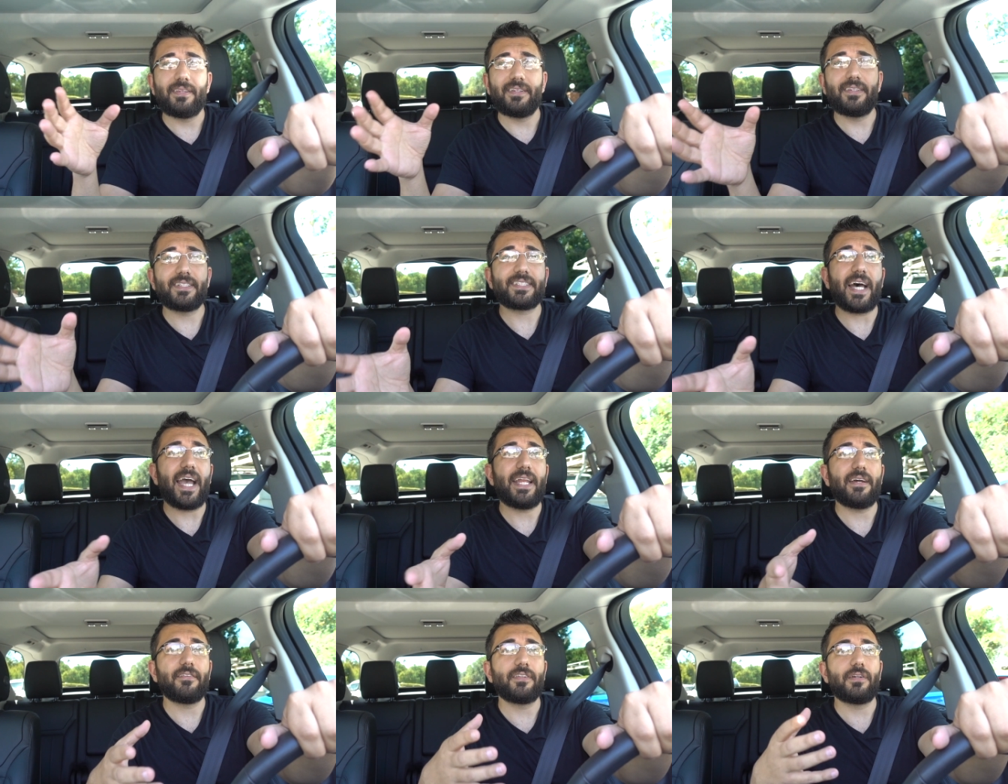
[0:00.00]
The
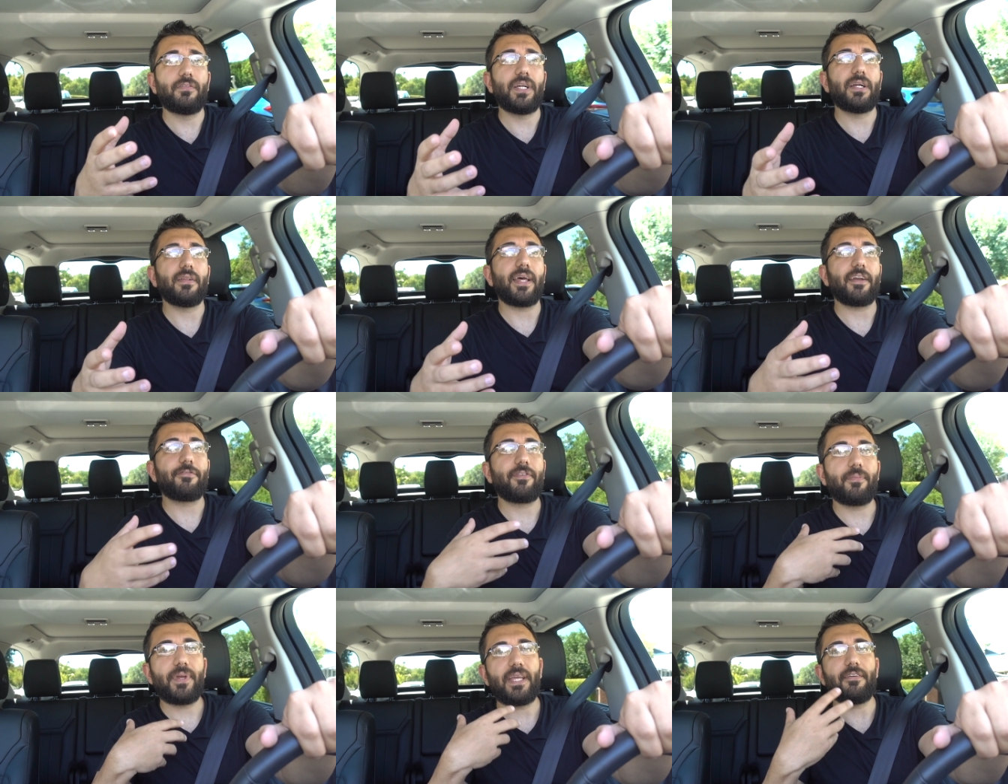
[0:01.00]
design of the rear, like
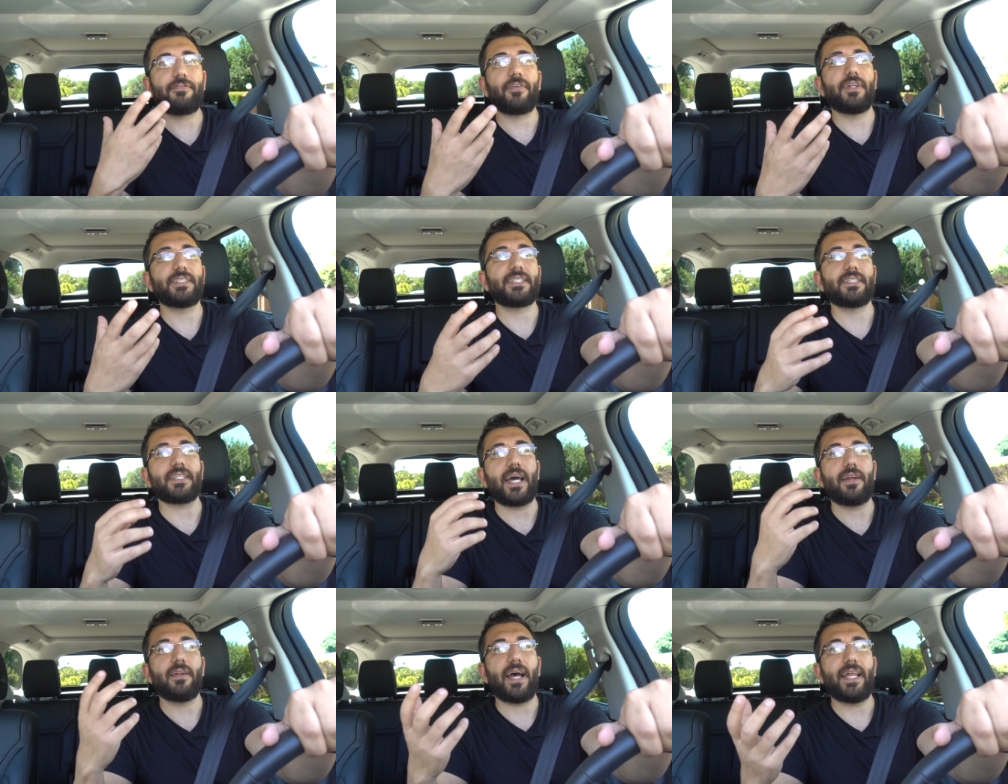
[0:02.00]
for me, for instance,
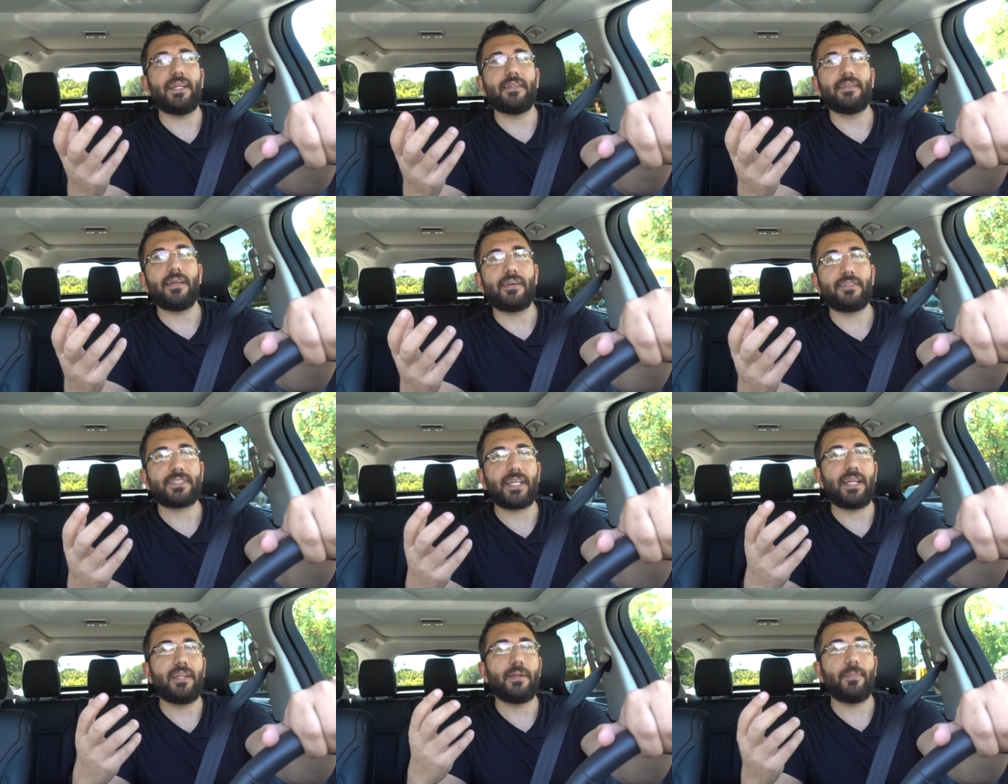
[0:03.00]
I didn't
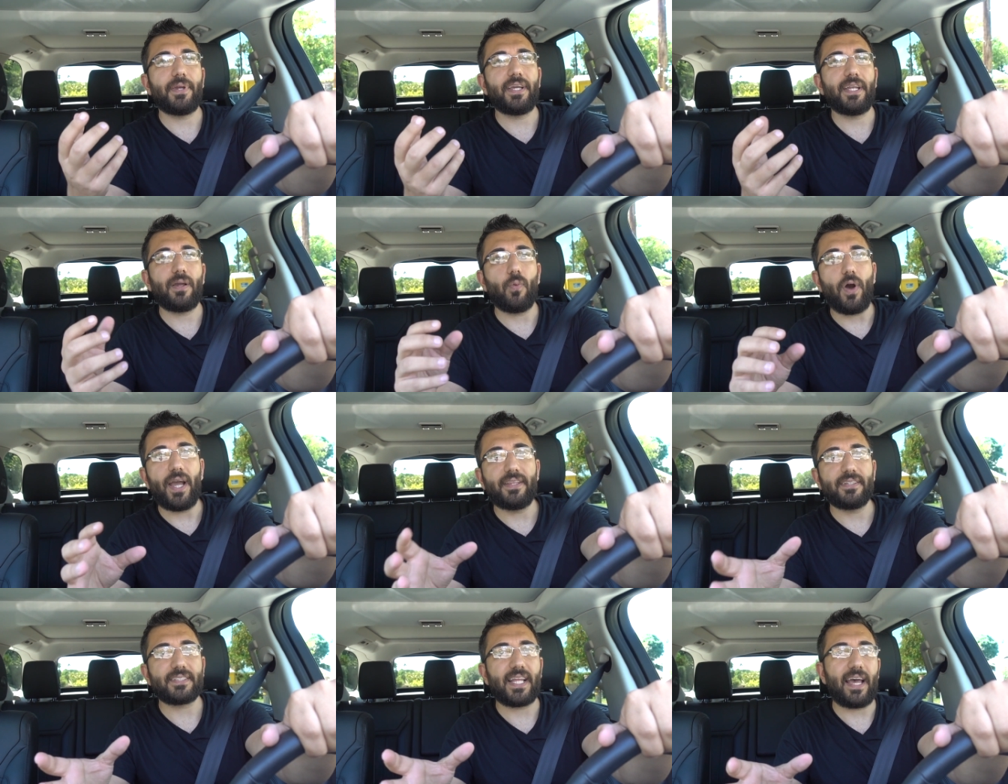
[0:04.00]
understand in the beginning why it
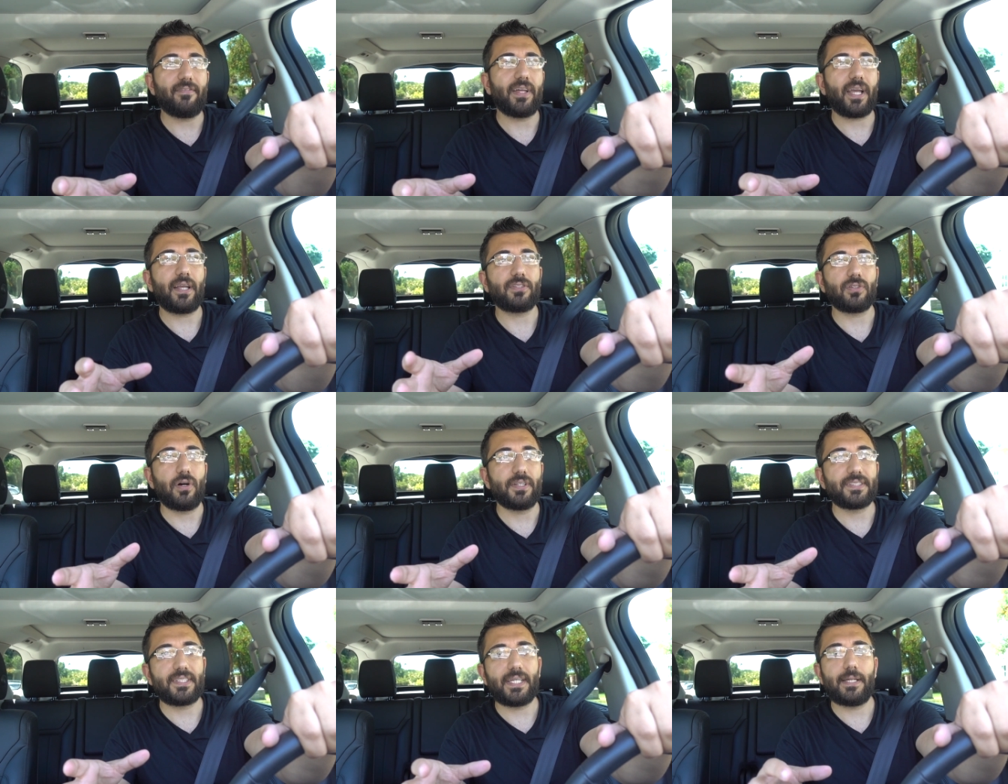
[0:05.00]
doesn't have like
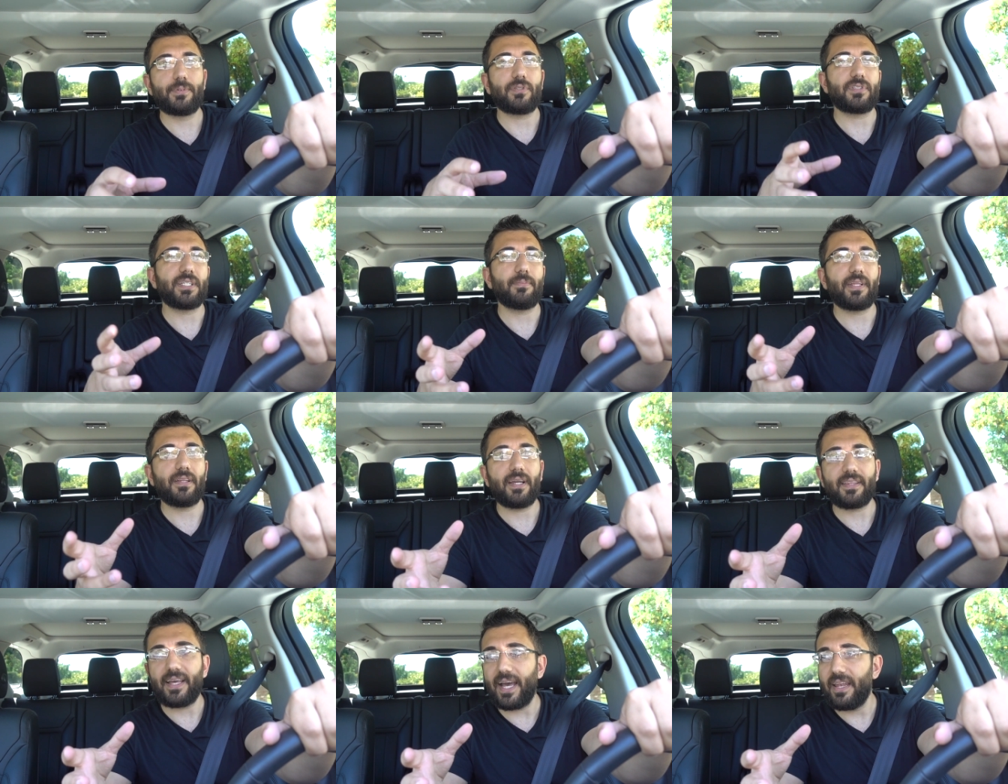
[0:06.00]
exhaust tips or something
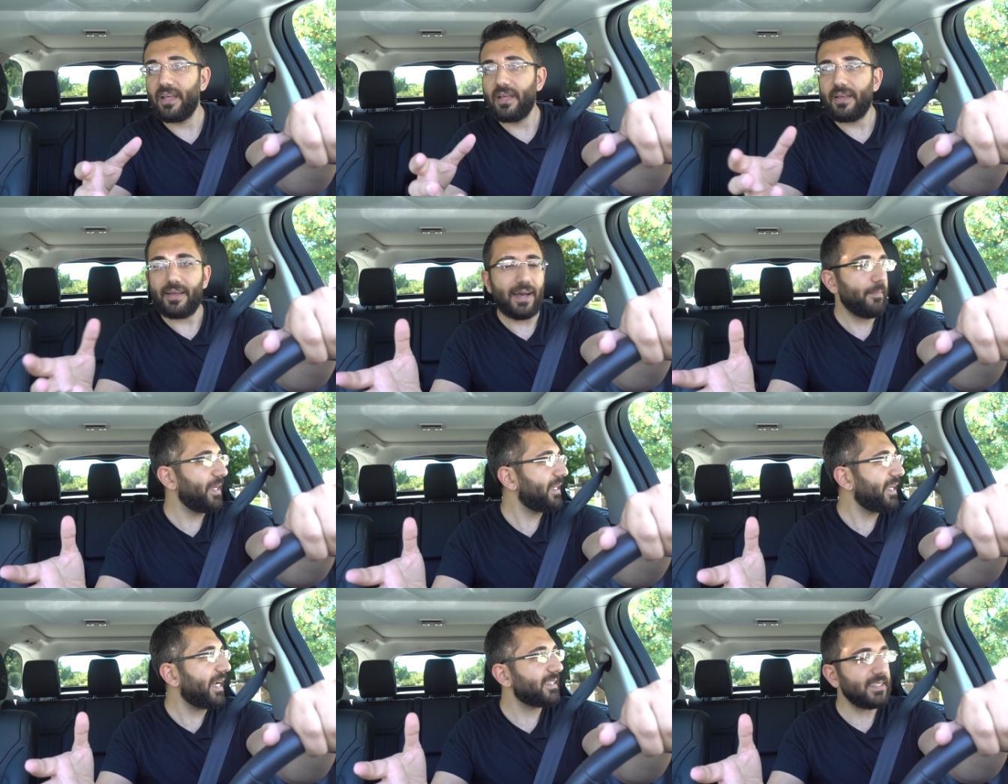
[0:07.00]
like that. I mean,
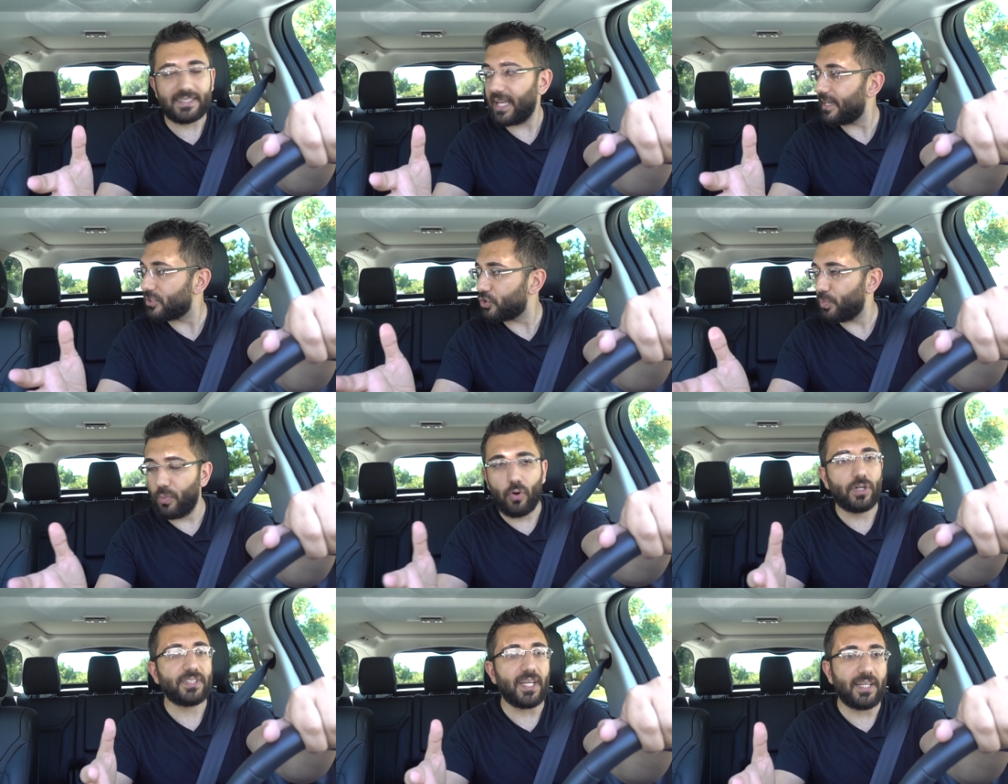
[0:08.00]
yes, it's not a
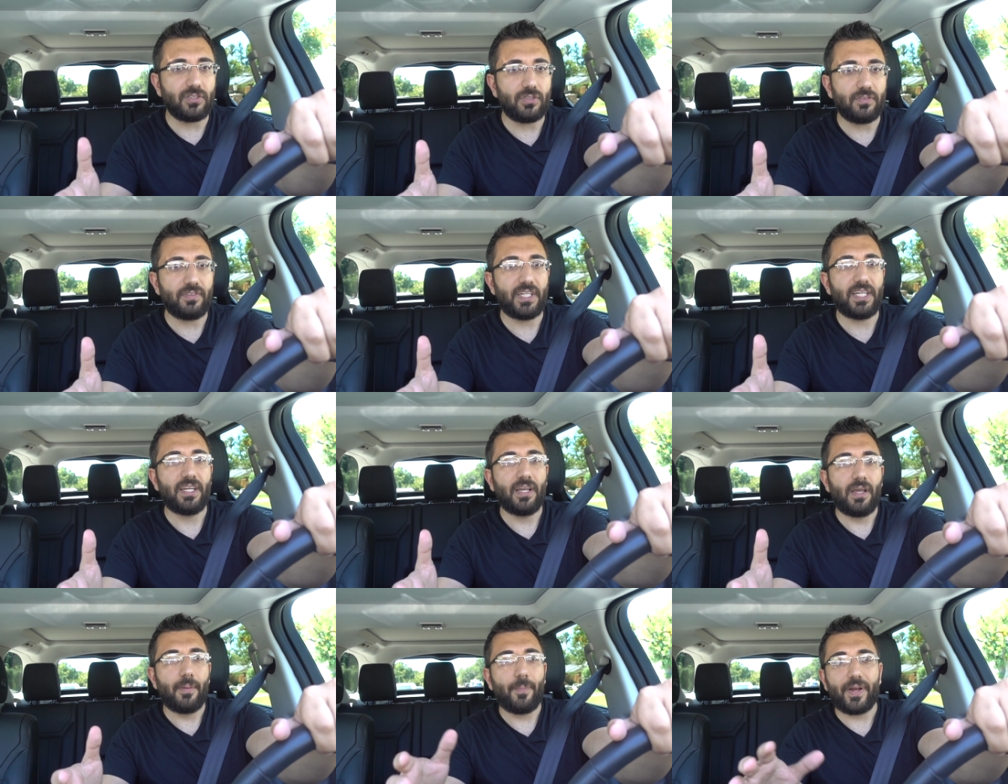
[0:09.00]
sports SUV,
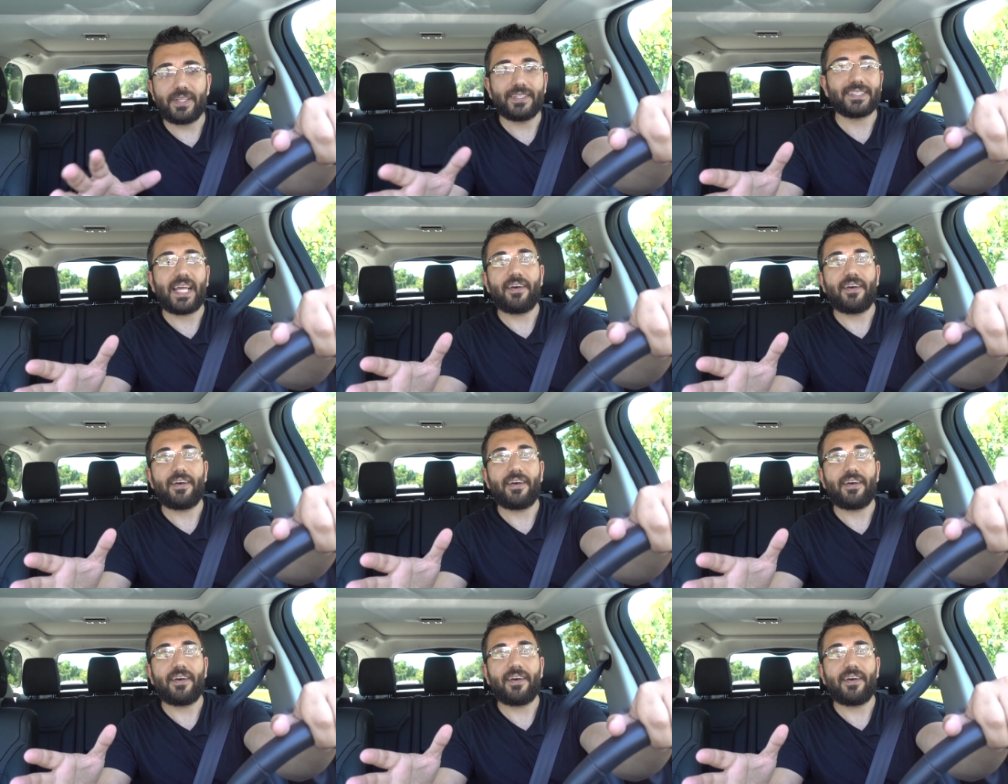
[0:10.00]
but it doesn't